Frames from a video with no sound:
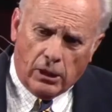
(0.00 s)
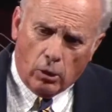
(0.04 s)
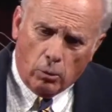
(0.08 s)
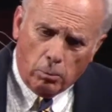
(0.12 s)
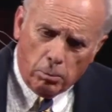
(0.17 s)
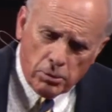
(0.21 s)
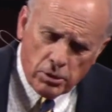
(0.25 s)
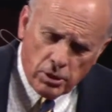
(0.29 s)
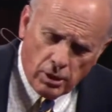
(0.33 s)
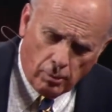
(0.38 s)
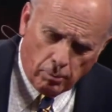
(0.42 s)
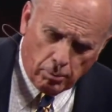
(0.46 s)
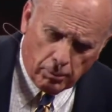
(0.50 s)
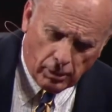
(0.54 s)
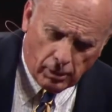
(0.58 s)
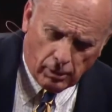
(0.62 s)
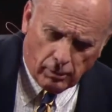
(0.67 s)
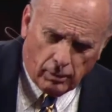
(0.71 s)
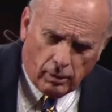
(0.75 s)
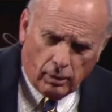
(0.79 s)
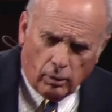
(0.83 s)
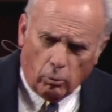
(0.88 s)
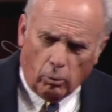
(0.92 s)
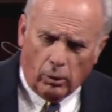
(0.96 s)
That opens up
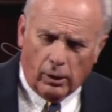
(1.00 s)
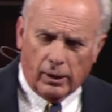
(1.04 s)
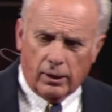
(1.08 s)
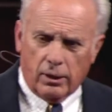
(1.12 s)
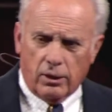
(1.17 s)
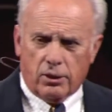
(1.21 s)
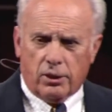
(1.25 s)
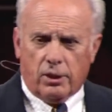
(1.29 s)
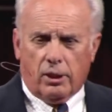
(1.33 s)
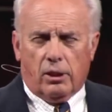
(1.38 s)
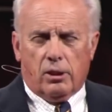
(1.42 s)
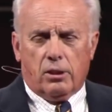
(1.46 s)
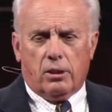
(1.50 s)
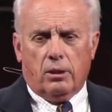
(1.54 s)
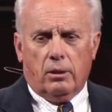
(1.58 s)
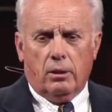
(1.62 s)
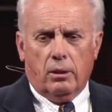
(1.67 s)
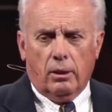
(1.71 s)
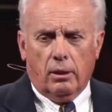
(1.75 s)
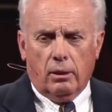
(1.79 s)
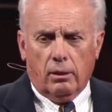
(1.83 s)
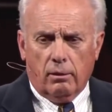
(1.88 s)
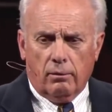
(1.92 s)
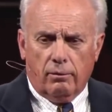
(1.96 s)
a, a wide
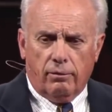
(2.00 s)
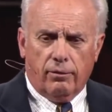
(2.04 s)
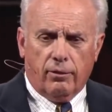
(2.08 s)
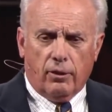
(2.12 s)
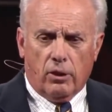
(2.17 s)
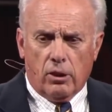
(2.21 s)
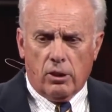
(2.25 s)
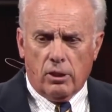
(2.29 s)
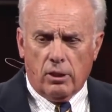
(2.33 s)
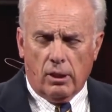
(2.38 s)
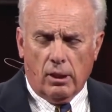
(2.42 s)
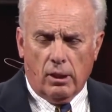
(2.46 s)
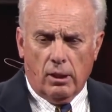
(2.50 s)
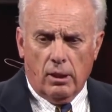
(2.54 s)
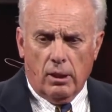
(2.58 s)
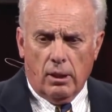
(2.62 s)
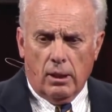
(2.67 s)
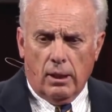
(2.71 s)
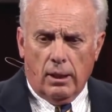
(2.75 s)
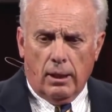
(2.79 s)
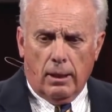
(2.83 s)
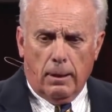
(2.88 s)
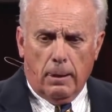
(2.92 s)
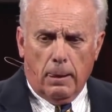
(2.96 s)
discussion. Uh, first,
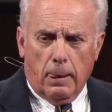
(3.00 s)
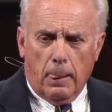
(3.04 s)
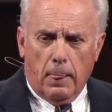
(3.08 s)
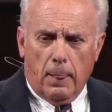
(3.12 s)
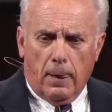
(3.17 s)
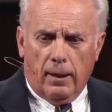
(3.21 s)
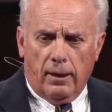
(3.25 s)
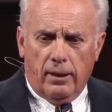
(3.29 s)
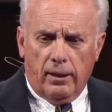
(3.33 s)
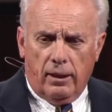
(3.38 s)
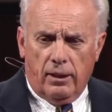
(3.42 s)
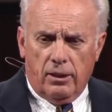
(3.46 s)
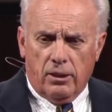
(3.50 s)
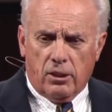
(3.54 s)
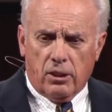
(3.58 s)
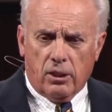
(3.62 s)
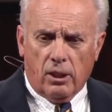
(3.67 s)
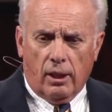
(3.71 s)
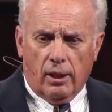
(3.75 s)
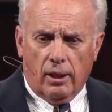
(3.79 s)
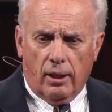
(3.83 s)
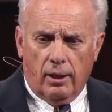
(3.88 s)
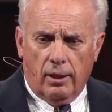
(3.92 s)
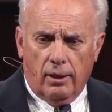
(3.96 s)
I need to
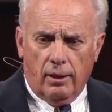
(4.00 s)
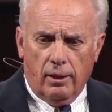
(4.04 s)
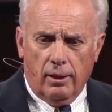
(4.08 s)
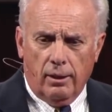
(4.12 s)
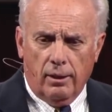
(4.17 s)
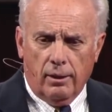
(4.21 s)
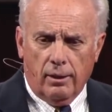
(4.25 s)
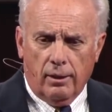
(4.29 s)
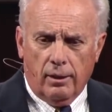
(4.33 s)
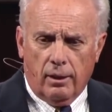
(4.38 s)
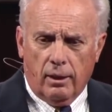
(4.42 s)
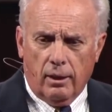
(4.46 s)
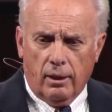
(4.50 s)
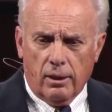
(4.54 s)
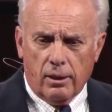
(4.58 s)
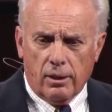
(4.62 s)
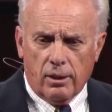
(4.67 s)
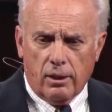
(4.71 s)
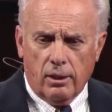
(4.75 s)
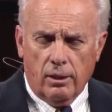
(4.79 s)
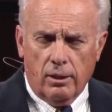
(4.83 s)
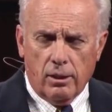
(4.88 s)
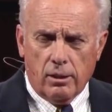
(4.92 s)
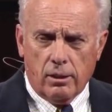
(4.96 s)
say
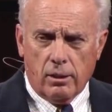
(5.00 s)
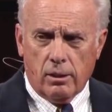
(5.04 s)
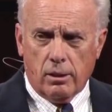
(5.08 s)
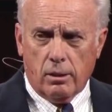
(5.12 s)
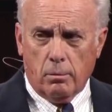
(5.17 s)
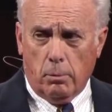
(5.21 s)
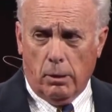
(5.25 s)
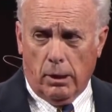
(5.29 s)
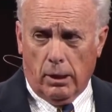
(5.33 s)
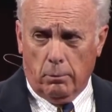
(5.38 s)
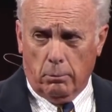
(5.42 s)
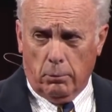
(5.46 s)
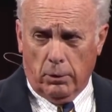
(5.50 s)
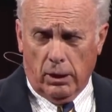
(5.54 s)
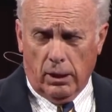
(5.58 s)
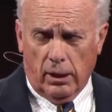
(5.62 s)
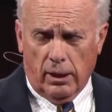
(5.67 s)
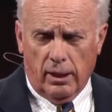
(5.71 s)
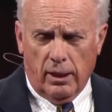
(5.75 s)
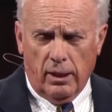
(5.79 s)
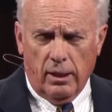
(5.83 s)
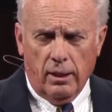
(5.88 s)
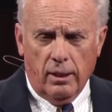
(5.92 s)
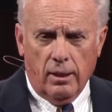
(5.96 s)
this, and this is the bottom
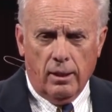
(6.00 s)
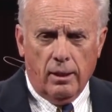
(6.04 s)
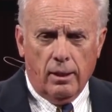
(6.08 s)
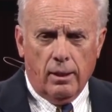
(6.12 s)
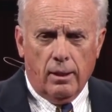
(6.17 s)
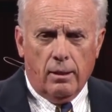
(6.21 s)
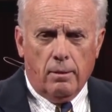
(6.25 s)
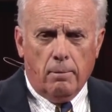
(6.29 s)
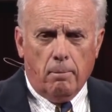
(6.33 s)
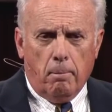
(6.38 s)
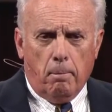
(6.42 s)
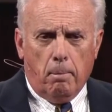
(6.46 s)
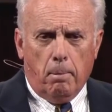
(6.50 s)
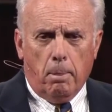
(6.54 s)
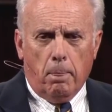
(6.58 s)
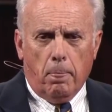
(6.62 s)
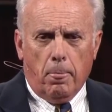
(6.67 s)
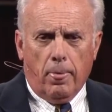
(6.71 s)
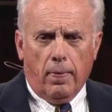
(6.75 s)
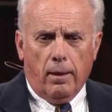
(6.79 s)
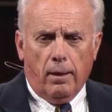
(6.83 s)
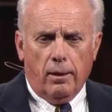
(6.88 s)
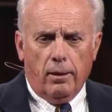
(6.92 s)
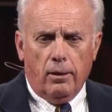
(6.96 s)
line
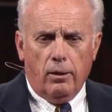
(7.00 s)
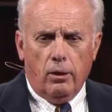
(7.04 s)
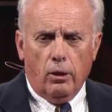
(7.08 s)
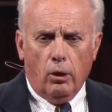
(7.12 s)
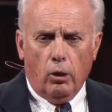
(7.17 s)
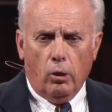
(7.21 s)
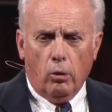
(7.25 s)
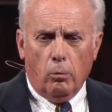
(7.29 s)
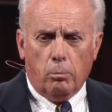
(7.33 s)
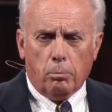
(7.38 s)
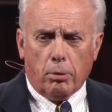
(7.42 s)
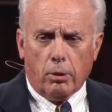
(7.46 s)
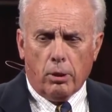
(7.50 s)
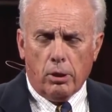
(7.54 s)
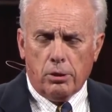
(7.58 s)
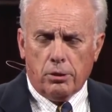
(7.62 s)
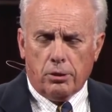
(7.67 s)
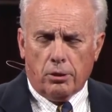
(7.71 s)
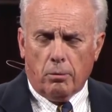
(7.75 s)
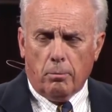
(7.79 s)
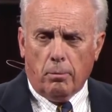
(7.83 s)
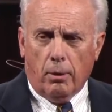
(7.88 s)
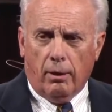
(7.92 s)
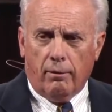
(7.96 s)
no
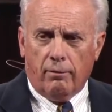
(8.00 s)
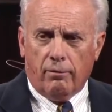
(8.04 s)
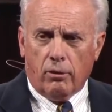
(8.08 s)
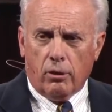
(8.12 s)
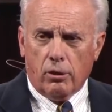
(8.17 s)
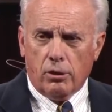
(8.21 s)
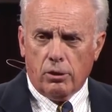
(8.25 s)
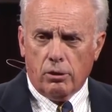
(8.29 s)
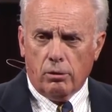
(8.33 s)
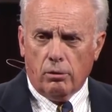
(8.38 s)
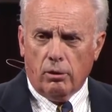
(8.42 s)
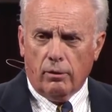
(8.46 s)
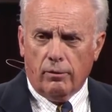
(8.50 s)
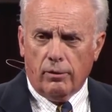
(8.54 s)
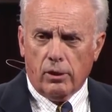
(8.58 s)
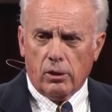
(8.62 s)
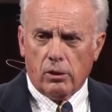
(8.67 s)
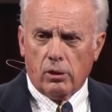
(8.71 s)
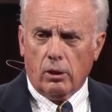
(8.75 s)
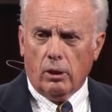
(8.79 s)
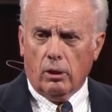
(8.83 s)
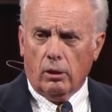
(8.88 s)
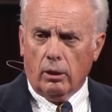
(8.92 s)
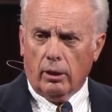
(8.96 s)
preacher, by virtue of
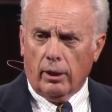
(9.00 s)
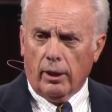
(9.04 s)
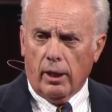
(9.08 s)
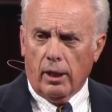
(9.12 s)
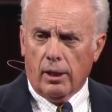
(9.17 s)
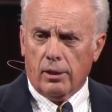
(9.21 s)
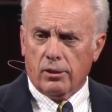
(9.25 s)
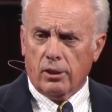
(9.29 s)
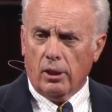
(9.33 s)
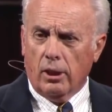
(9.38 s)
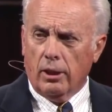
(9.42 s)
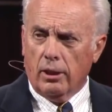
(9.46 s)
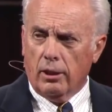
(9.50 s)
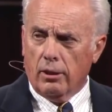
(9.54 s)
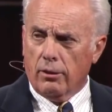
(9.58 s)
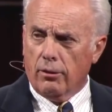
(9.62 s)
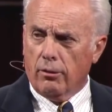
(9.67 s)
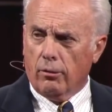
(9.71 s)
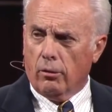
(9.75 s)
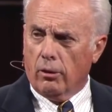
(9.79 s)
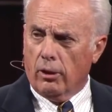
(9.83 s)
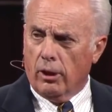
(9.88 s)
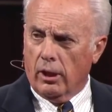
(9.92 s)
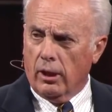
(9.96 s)
his calling, has any
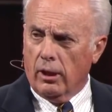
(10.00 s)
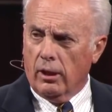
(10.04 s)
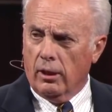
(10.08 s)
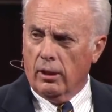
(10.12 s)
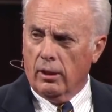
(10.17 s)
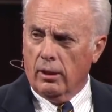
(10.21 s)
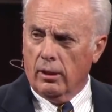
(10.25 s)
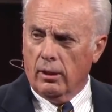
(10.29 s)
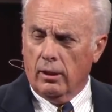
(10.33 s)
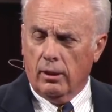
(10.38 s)
authority.